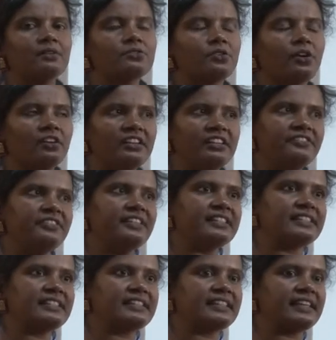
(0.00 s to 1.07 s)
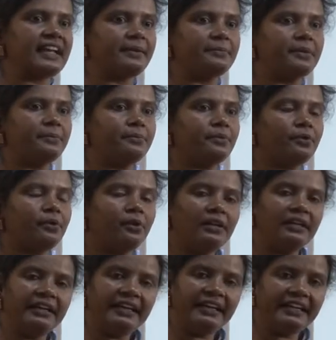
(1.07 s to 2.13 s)
solid wastes can be
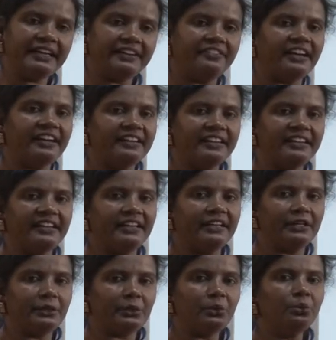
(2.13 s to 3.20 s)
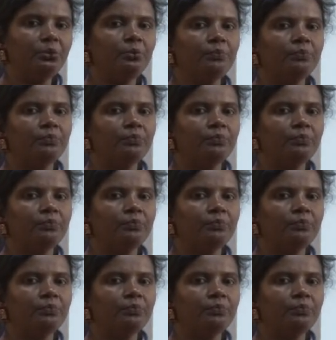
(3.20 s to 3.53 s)
broadly divided into